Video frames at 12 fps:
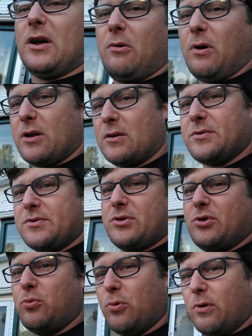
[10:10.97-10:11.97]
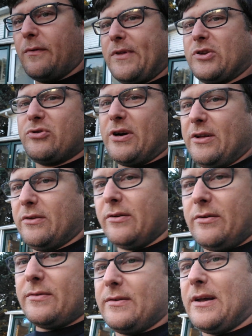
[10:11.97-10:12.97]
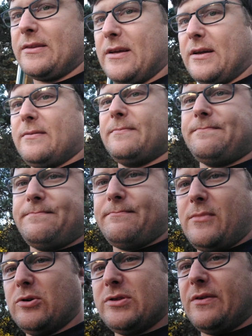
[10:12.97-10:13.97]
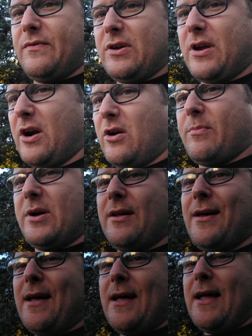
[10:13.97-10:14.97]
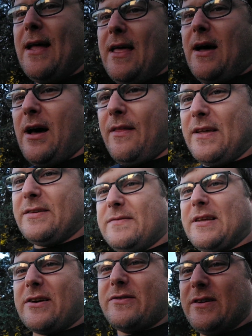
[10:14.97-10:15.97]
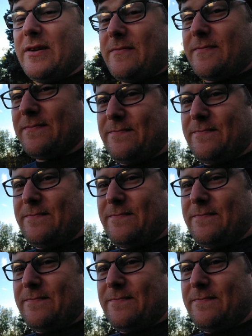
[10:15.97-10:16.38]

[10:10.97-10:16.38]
a quick tour of the trailer. Not that most of you care, but this was actually,